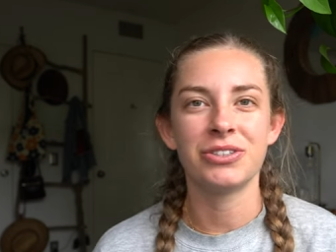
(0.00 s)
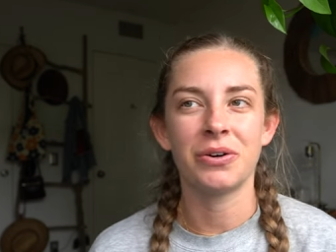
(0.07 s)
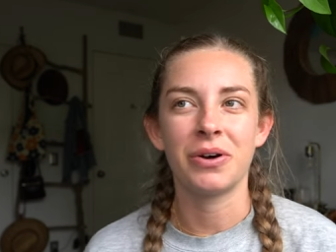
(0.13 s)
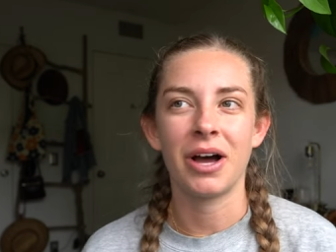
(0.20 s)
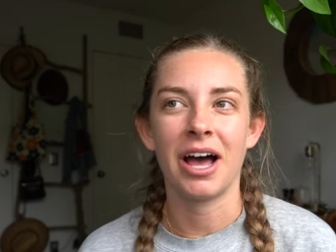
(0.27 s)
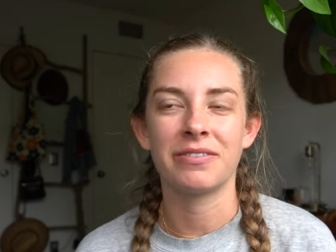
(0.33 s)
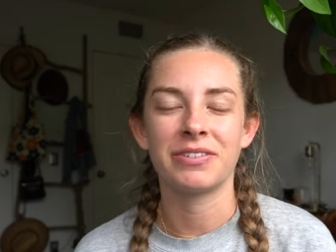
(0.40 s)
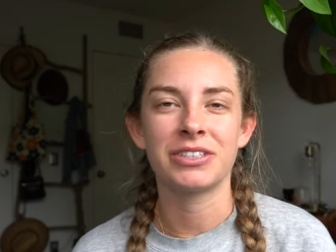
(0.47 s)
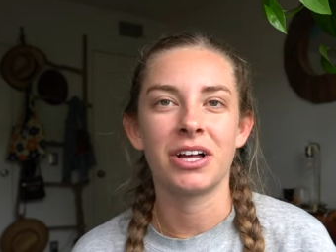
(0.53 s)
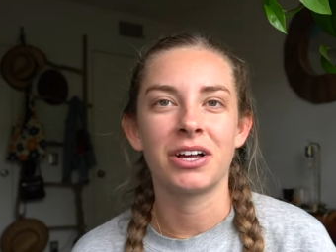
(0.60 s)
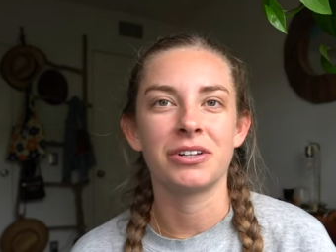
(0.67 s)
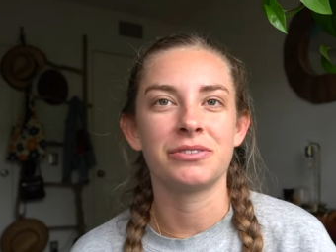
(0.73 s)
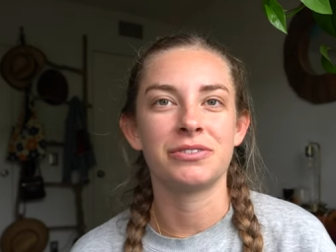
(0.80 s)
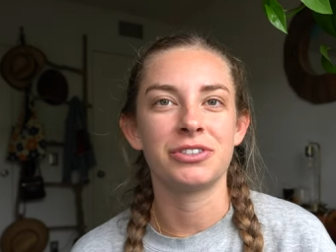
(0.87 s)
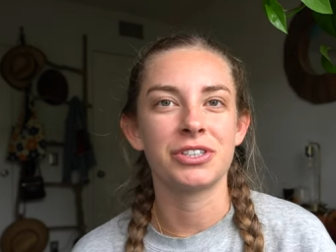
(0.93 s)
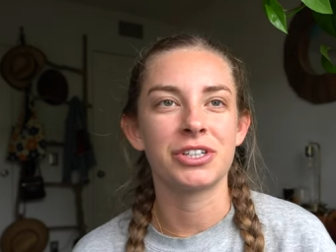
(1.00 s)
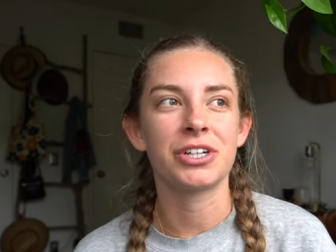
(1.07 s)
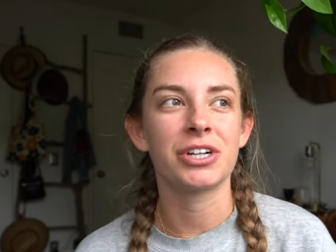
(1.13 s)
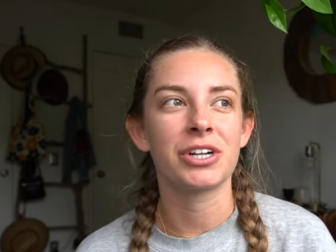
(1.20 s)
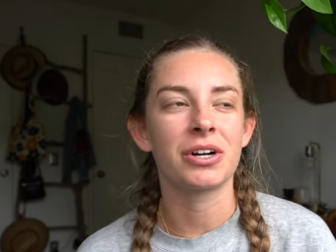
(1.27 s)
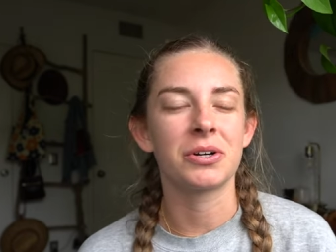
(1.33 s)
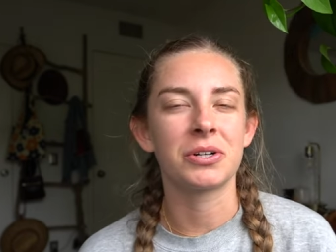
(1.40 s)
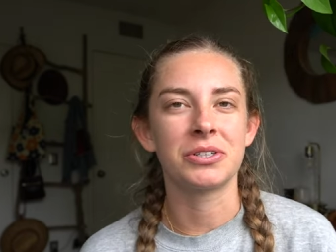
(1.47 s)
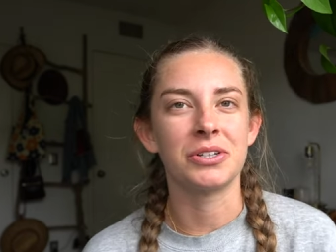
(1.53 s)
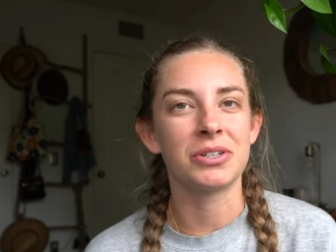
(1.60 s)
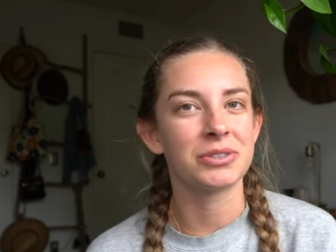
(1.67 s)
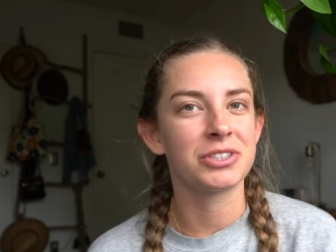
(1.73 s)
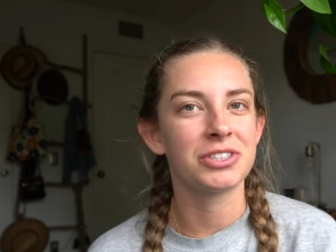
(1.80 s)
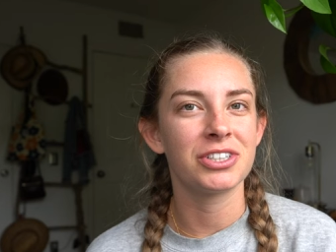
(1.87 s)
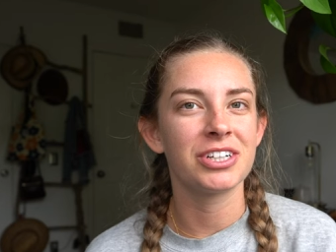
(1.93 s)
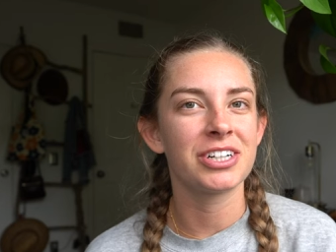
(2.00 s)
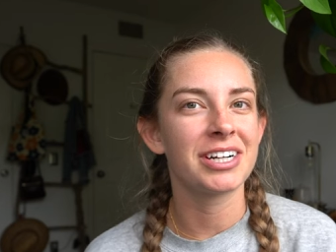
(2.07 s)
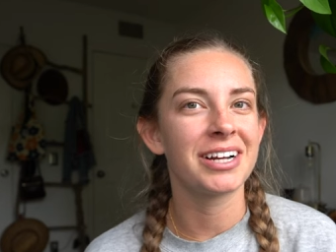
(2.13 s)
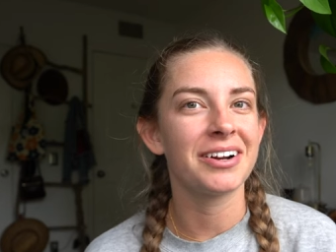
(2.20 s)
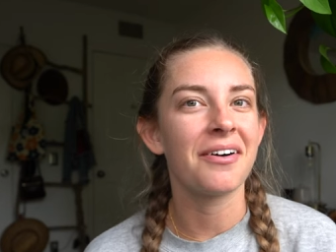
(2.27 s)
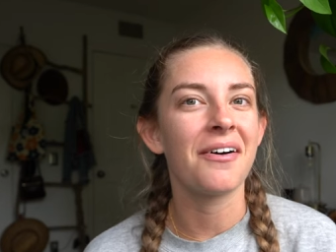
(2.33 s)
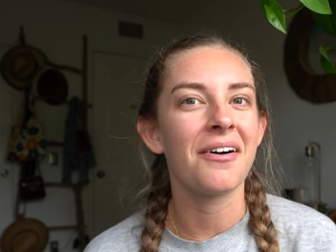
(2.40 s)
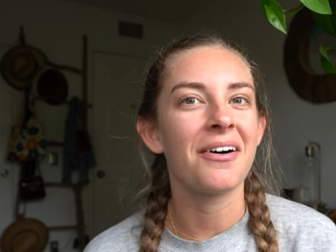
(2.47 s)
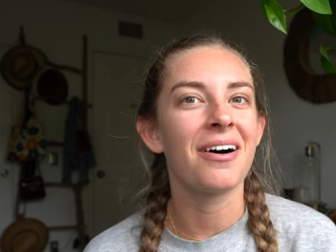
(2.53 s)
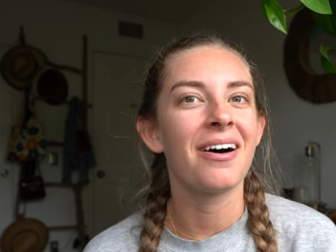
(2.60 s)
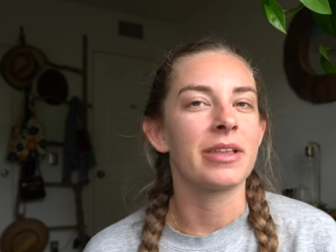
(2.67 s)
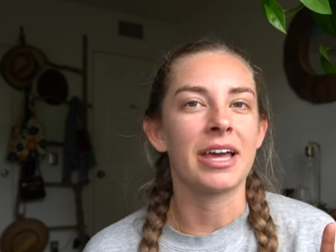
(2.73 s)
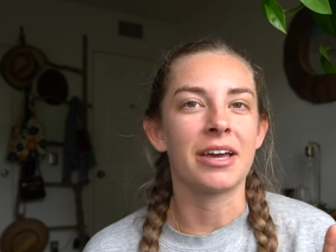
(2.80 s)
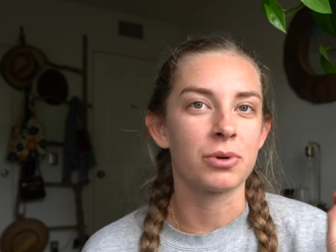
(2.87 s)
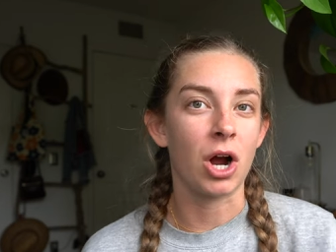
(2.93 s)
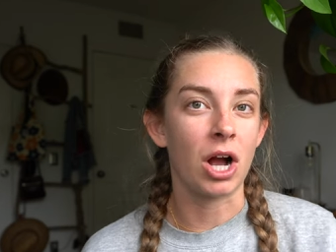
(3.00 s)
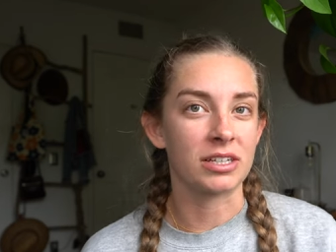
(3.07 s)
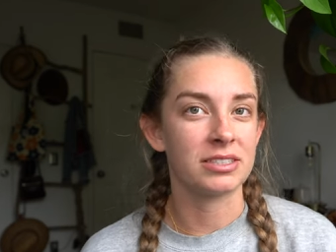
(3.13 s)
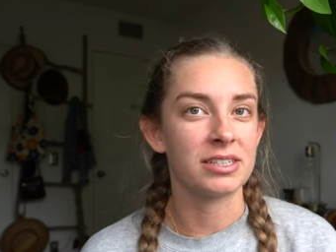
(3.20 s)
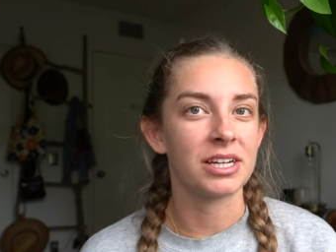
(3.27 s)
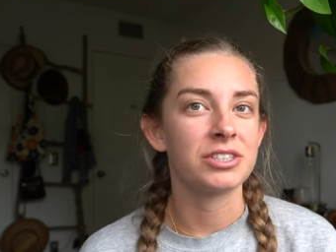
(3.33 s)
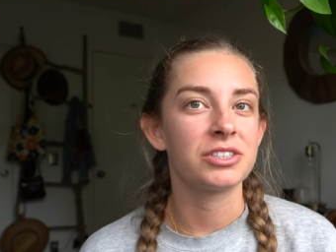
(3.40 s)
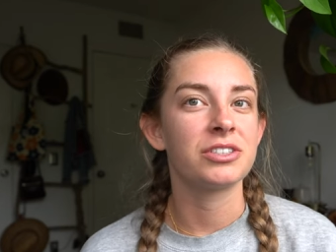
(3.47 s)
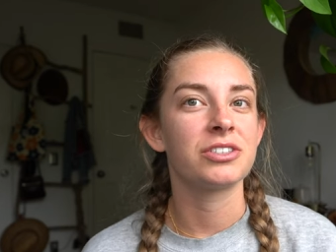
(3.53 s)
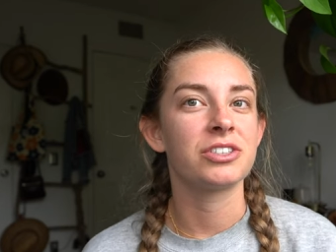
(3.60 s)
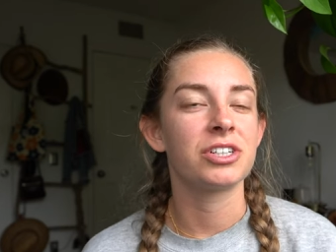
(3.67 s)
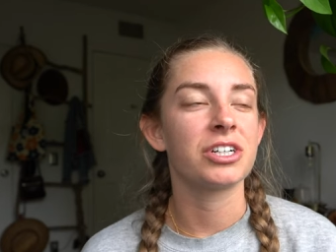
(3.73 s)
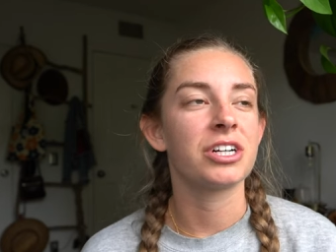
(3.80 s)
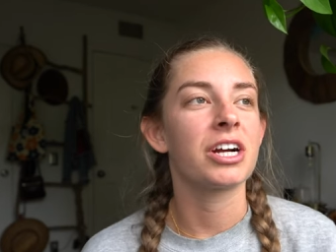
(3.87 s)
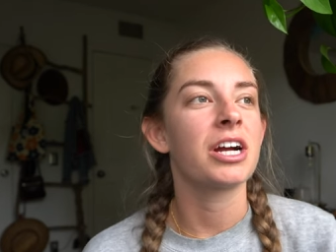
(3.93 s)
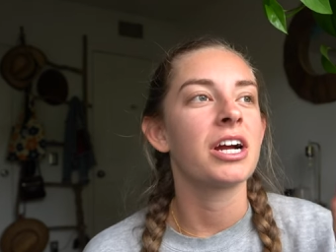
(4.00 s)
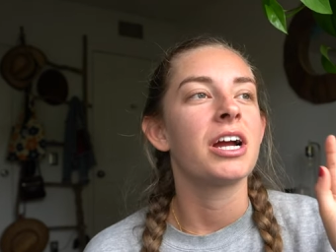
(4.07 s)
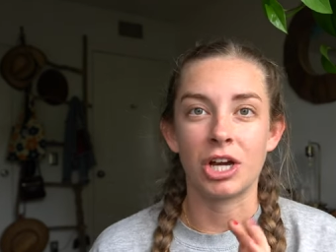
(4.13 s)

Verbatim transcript: don't have a lot of sugar or no sugar at all, like processed sugar.